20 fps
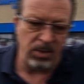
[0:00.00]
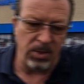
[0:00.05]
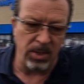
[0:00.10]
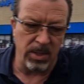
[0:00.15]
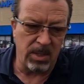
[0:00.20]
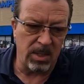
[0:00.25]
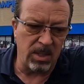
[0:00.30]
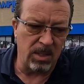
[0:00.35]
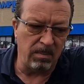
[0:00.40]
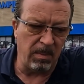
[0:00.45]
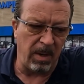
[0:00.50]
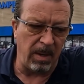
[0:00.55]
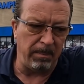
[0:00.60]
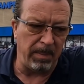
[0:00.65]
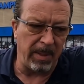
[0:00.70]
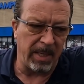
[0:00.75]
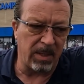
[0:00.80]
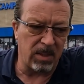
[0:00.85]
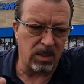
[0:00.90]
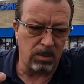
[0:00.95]
This is my
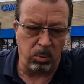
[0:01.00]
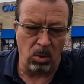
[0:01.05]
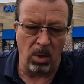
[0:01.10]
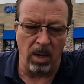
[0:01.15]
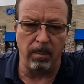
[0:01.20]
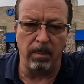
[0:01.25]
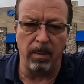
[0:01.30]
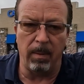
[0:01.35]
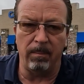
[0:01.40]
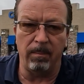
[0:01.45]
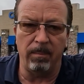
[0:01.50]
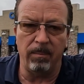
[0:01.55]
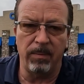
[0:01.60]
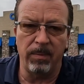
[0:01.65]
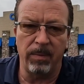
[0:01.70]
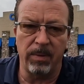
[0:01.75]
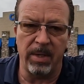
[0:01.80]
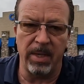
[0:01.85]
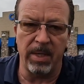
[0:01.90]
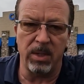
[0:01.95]
biggest problem.
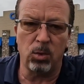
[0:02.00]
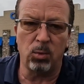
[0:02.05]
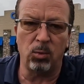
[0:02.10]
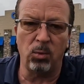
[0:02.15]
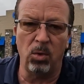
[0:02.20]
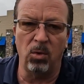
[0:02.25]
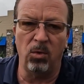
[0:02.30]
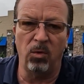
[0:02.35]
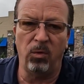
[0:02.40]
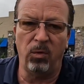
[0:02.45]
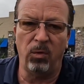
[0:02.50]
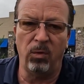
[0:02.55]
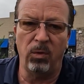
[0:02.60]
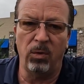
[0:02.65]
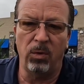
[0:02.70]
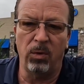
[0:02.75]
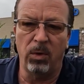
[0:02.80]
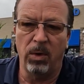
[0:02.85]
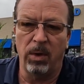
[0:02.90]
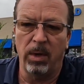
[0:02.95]
This roof
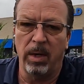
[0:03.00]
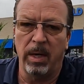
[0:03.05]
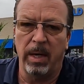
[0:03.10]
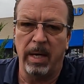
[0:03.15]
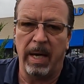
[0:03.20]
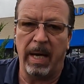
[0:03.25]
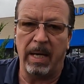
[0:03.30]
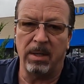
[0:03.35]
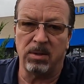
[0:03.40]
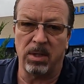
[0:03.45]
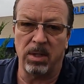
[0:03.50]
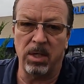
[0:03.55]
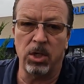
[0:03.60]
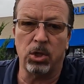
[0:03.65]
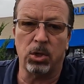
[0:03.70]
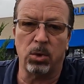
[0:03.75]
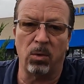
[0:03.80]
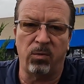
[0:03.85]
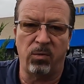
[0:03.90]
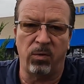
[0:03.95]
has an
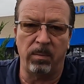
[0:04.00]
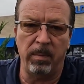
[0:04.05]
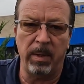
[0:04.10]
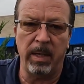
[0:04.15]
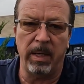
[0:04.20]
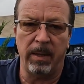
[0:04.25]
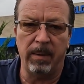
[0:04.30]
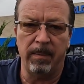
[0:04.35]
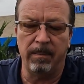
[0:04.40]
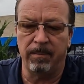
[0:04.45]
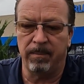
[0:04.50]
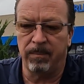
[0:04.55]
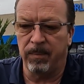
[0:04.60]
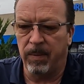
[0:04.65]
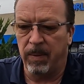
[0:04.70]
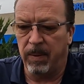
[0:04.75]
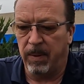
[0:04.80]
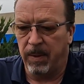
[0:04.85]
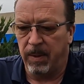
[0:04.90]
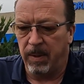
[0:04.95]
issue for me,
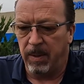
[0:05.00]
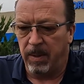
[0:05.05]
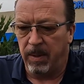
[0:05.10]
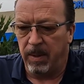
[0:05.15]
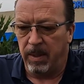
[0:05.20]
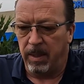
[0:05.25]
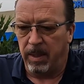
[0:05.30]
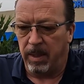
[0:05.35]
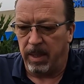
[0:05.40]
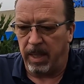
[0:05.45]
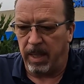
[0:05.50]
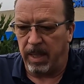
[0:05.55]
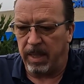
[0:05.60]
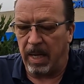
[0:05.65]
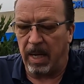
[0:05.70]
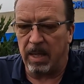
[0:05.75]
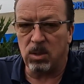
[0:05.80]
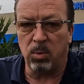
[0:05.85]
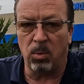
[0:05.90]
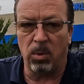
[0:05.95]
and
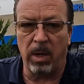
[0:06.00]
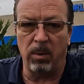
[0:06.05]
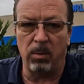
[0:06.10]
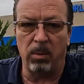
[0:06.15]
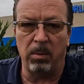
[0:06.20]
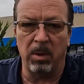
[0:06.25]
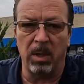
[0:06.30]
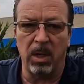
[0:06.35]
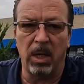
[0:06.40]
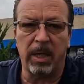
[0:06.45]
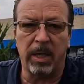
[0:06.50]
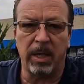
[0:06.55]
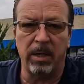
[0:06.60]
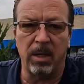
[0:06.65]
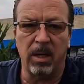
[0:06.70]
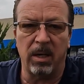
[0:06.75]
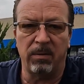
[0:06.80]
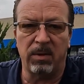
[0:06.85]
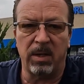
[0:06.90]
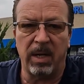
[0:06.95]
that's why we were lucky
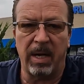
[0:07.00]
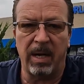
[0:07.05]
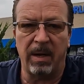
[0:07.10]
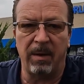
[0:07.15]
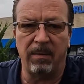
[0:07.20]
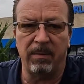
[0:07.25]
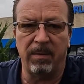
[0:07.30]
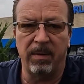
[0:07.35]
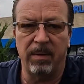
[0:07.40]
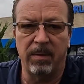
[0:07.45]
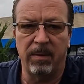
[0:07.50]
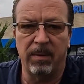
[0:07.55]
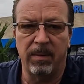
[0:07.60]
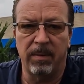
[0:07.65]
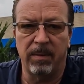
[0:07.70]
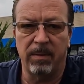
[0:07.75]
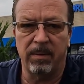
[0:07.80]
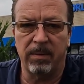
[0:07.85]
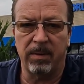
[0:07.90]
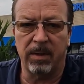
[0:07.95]
enough to have,
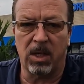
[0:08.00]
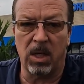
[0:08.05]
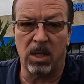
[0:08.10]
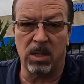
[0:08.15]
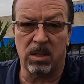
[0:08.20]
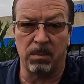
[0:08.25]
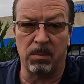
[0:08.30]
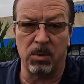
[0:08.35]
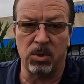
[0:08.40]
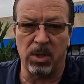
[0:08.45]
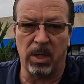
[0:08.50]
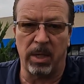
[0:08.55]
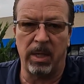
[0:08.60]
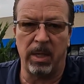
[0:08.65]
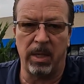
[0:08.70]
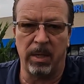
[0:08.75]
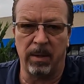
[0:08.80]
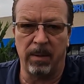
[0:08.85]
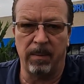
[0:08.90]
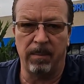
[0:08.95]
the customers are
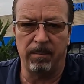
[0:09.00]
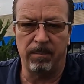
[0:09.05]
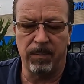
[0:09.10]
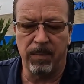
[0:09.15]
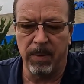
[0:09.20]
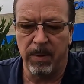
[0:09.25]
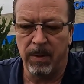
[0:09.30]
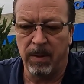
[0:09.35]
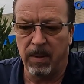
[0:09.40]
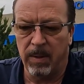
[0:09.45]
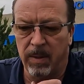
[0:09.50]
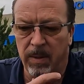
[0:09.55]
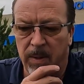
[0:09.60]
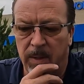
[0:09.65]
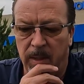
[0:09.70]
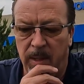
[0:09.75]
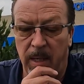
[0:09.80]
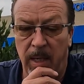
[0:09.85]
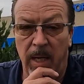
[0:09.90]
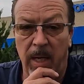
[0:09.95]
here.
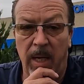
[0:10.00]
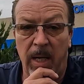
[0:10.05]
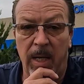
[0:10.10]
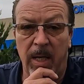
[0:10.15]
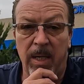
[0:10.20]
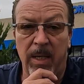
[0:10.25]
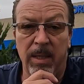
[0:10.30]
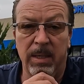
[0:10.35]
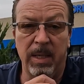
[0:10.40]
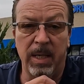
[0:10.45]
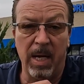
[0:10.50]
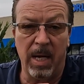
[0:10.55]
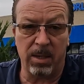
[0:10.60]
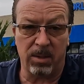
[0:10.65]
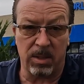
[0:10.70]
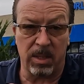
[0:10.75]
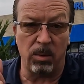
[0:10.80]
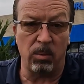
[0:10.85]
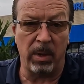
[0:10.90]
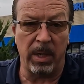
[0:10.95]
And they
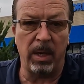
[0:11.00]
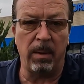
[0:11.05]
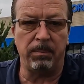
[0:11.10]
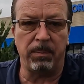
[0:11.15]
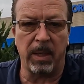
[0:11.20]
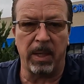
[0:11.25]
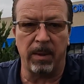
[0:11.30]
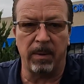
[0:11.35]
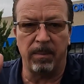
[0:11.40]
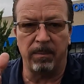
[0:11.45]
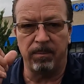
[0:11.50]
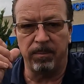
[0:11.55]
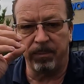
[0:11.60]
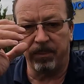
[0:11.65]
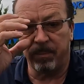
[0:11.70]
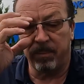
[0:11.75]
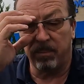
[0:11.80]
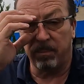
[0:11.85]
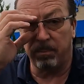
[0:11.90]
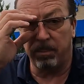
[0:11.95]
actually went up there.
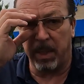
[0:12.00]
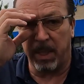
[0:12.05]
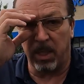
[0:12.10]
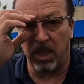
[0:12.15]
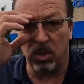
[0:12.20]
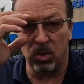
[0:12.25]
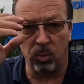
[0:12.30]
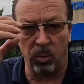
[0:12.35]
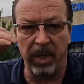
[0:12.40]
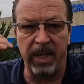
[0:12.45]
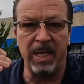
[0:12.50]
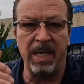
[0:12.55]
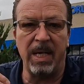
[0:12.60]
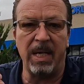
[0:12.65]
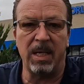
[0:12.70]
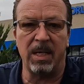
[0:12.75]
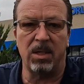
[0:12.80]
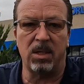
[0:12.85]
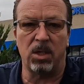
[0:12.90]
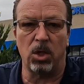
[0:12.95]
because we
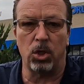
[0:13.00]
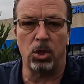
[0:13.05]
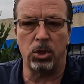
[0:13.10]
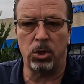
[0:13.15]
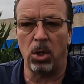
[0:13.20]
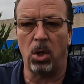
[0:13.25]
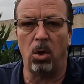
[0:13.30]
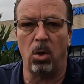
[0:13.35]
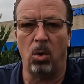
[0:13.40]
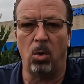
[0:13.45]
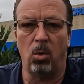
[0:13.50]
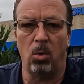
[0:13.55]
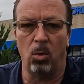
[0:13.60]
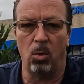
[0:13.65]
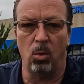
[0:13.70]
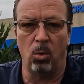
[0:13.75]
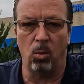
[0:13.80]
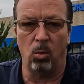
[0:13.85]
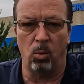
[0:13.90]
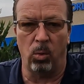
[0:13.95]
needed to show
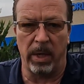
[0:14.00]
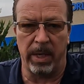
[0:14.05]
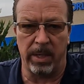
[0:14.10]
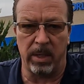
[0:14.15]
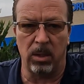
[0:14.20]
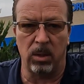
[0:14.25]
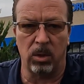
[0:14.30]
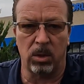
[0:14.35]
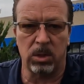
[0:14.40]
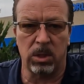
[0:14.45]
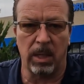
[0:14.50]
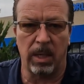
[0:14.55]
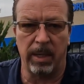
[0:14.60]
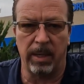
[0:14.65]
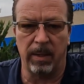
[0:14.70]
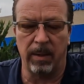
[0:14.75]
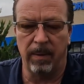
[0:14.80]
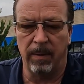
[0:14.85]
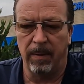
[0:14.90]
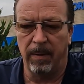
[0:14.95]
what it looks like.